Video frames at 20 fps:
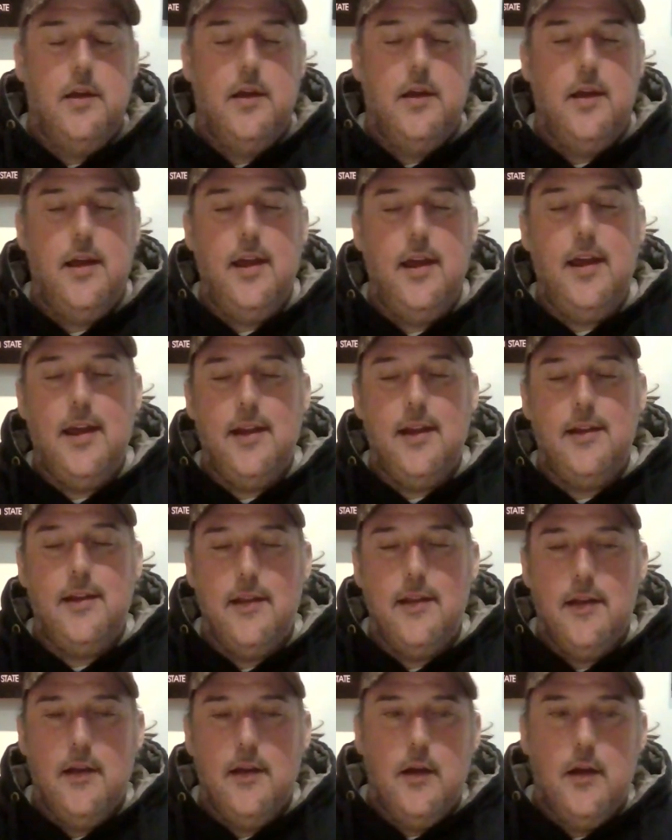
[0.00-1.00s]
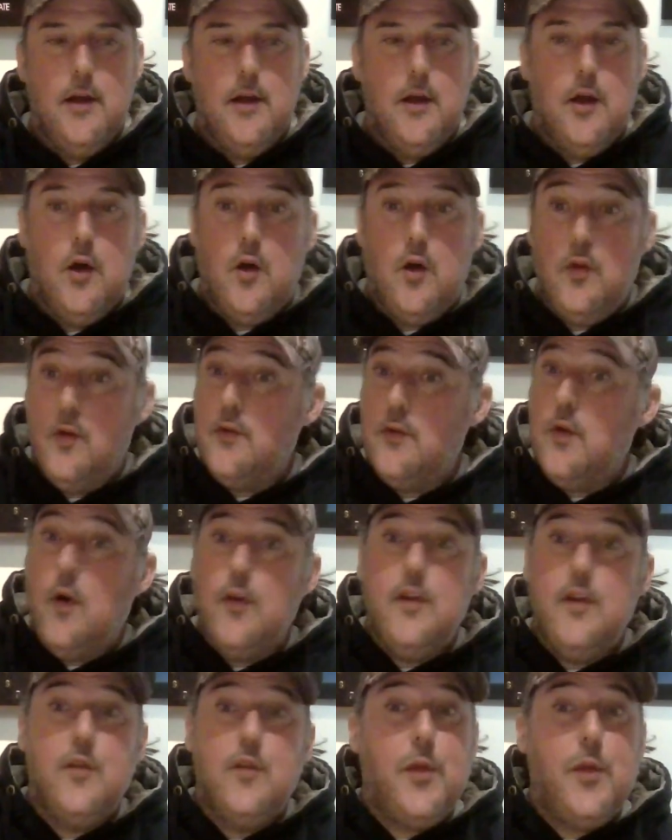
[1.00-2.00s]
And there's all
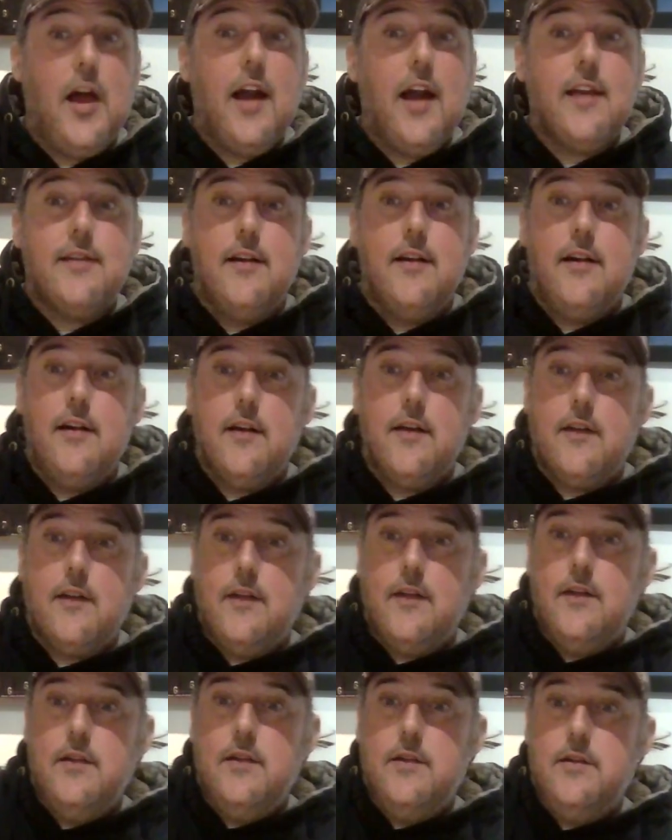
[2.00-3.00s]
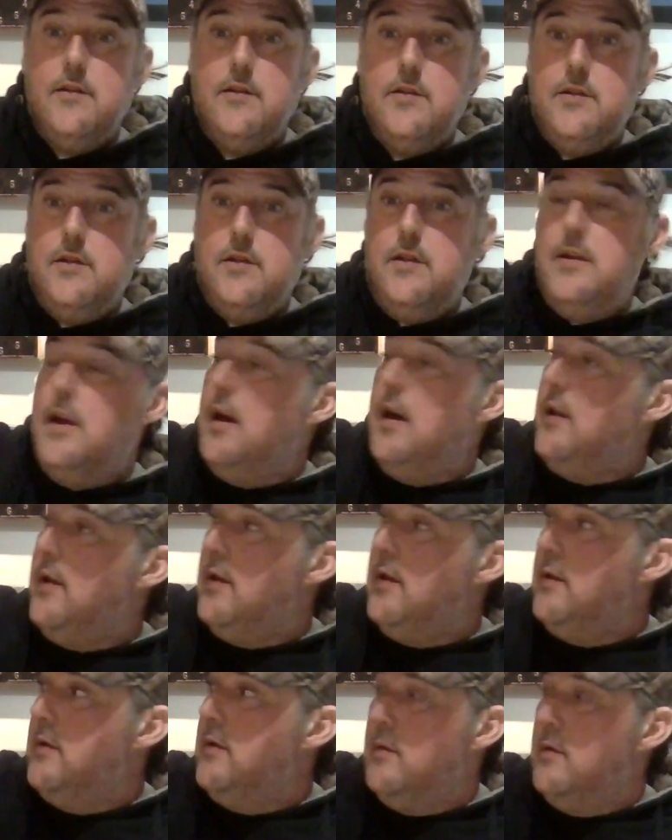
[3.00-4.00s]
these black ducks. Now
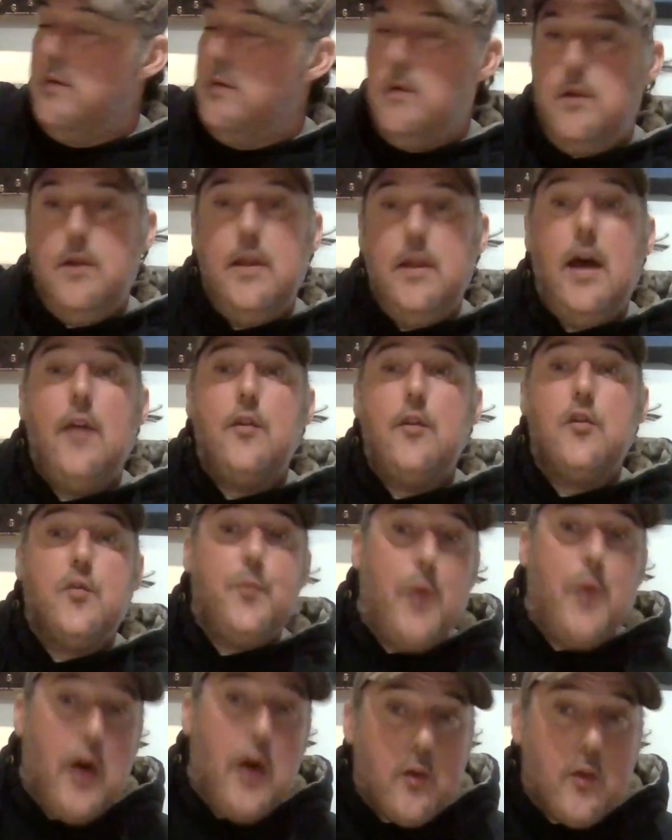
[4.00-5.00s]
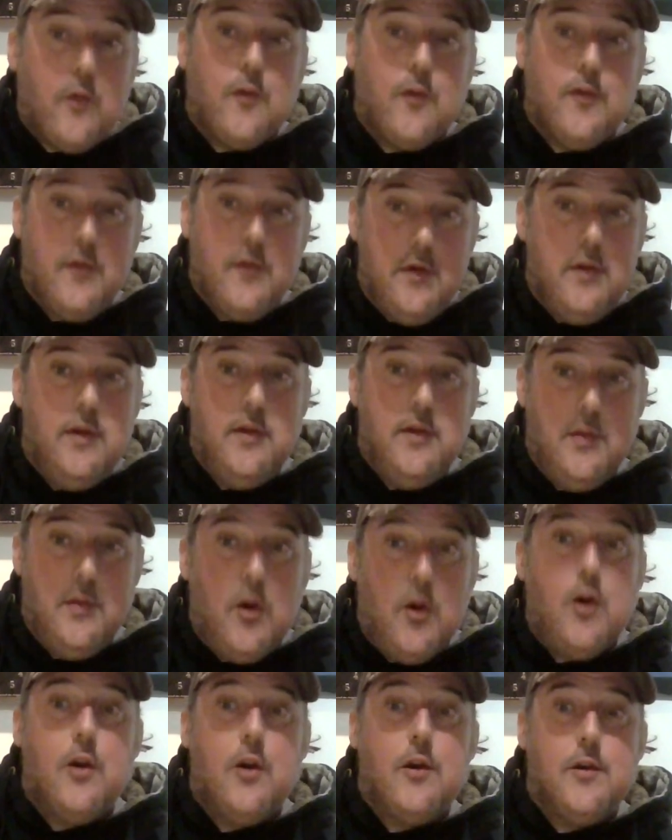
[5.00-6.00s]
there's puddles in the
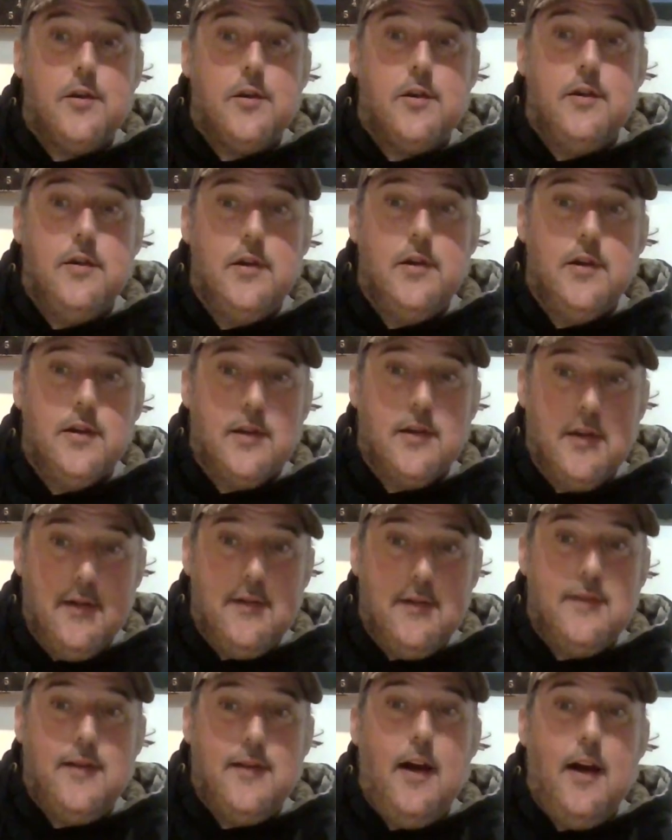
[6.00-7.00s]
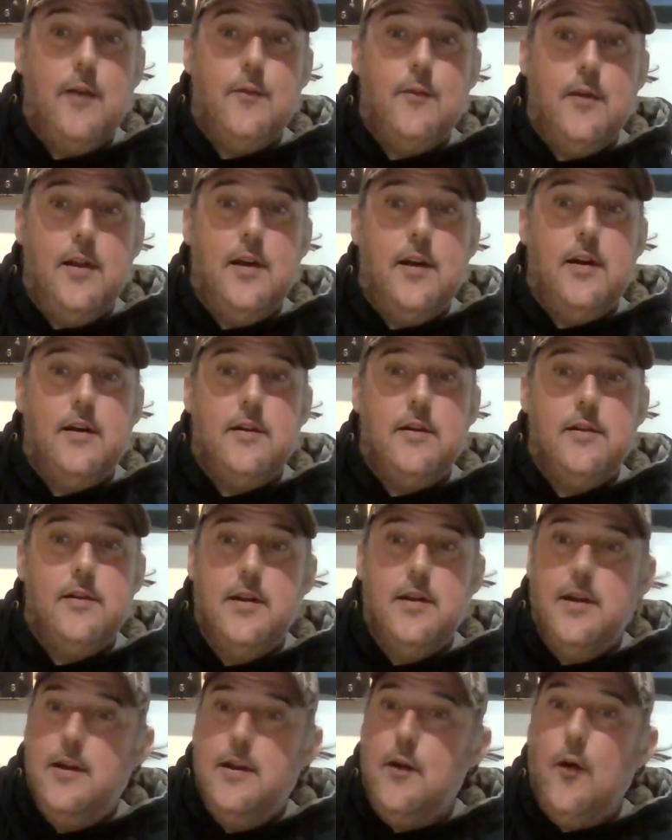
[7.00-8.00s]
marsh because the tide went out.
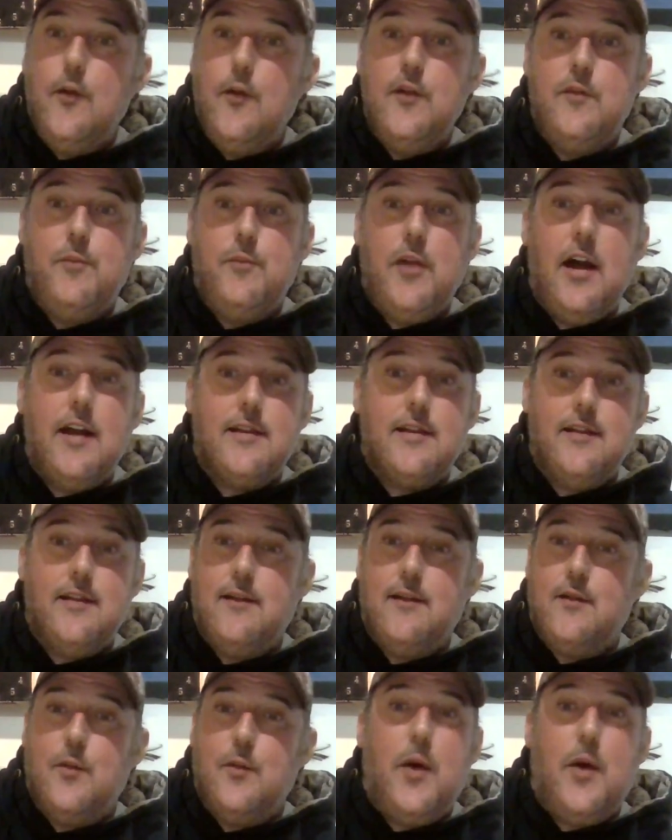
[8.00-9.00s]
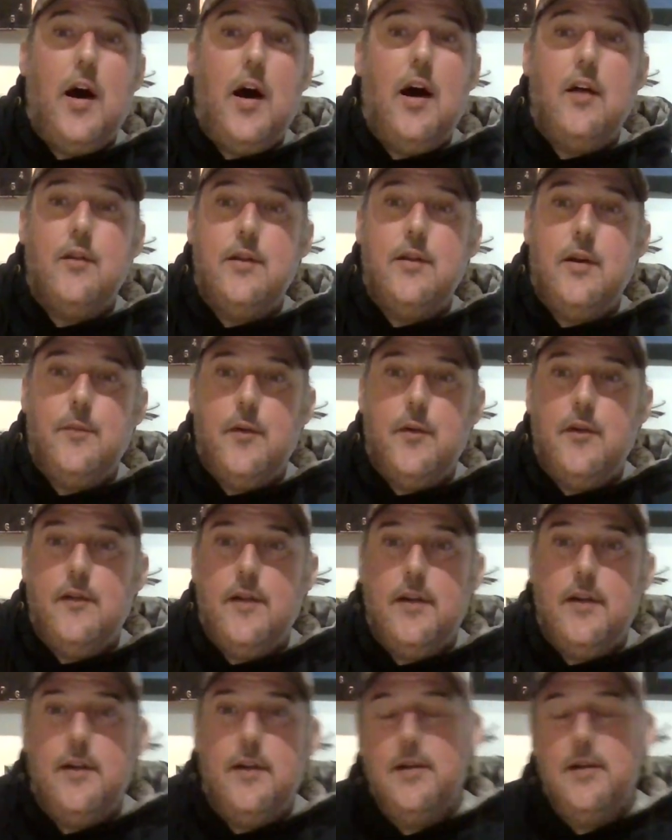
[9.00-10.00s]
And all these black ducks are piling up over
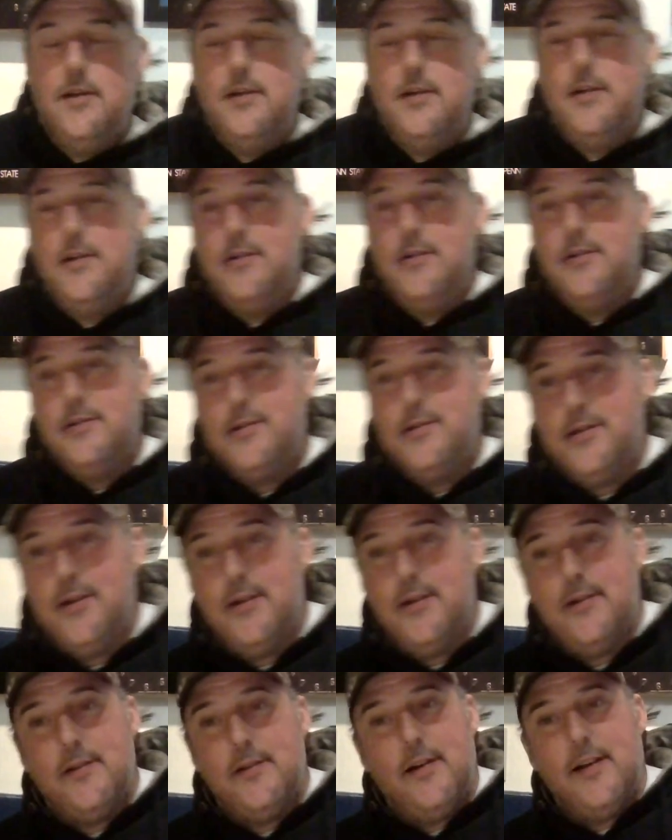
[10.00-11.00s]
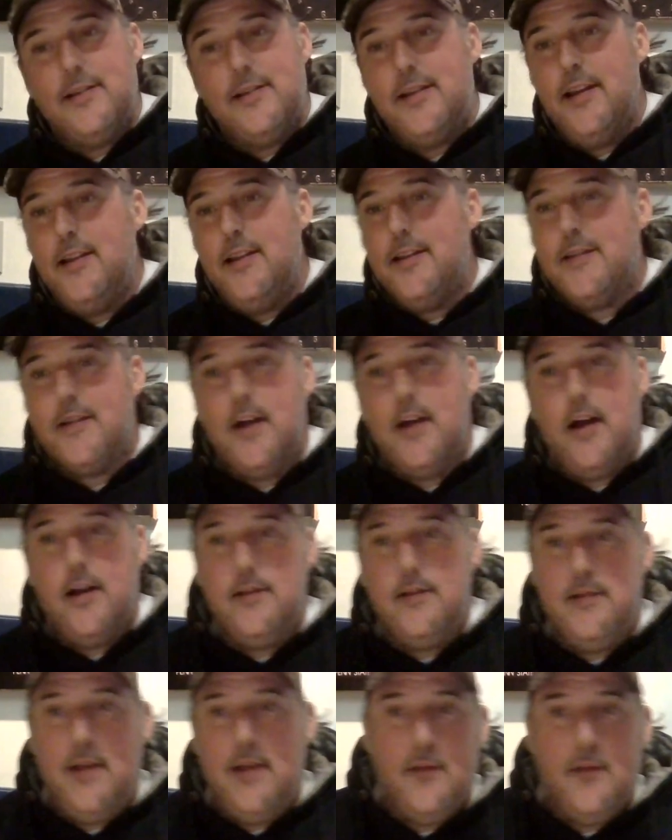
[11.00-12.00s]
there. So I say to this guy,
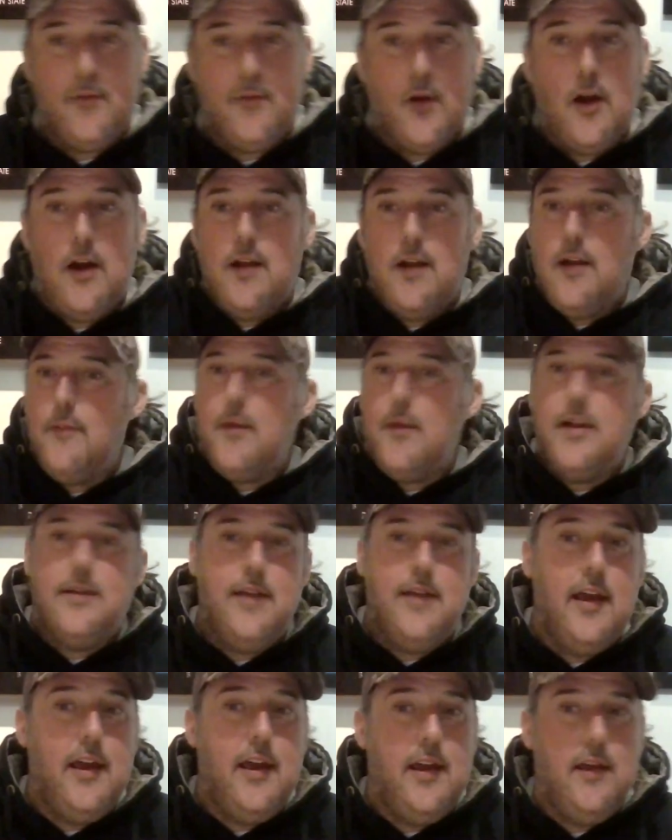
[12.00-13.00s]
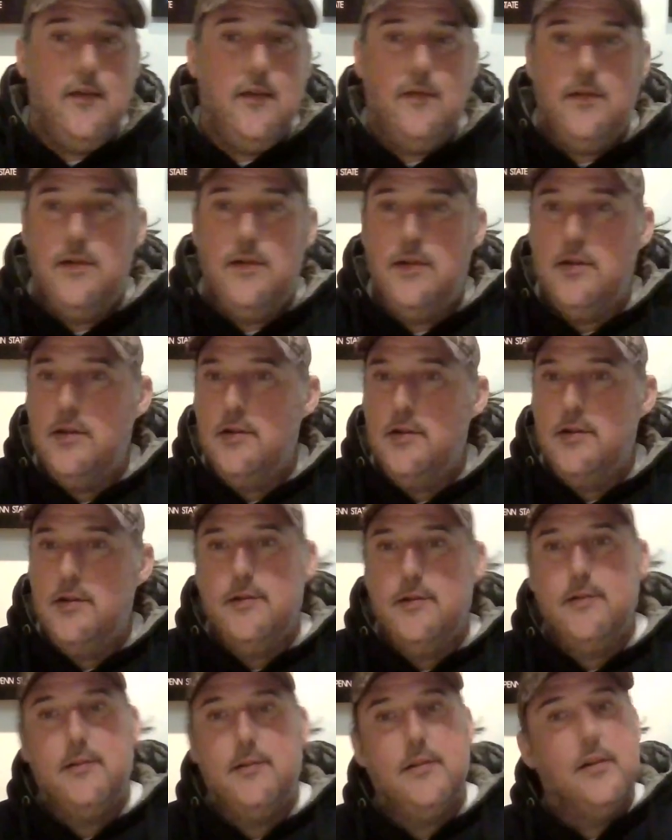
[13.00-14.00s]
Dave Ron, I'm like, Dave,
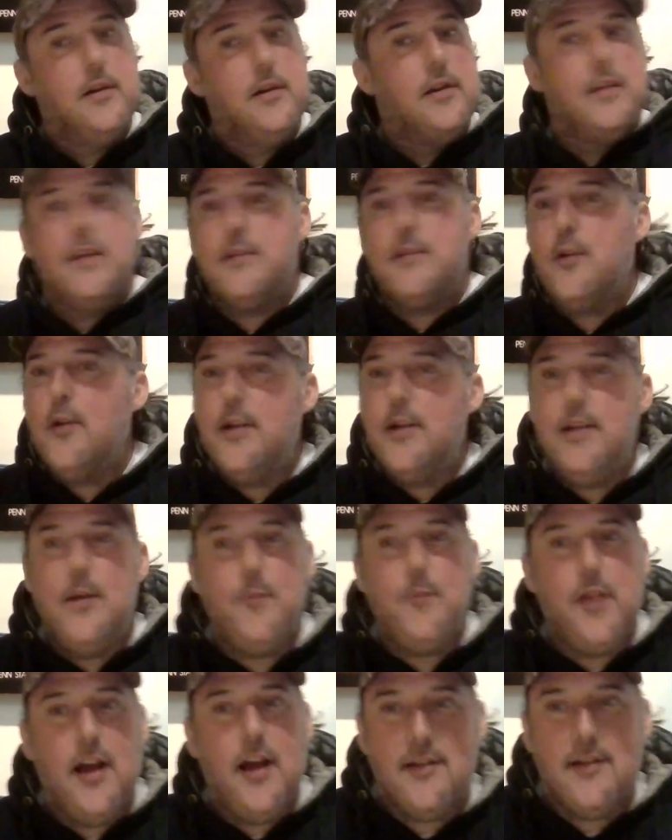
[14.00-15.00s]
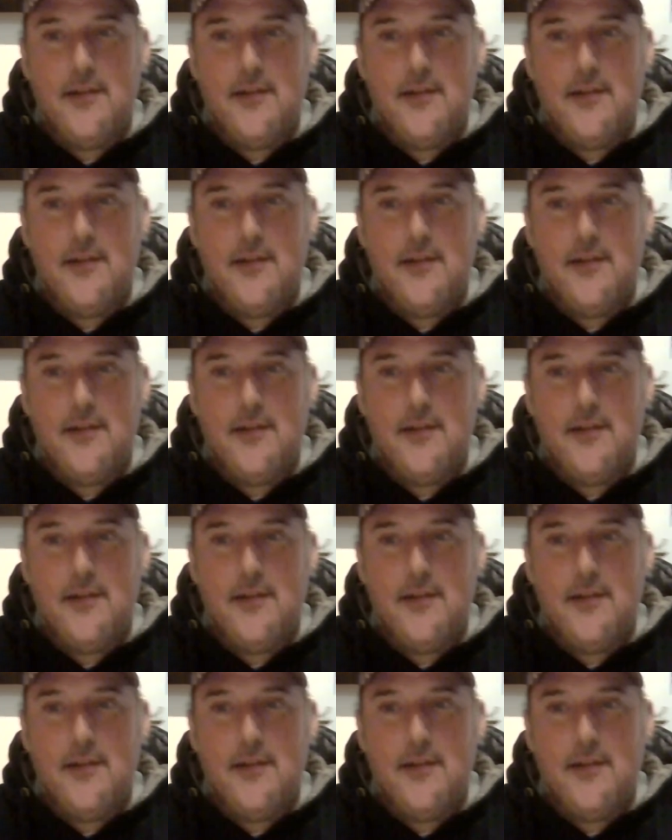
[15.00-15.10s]
let's go get them black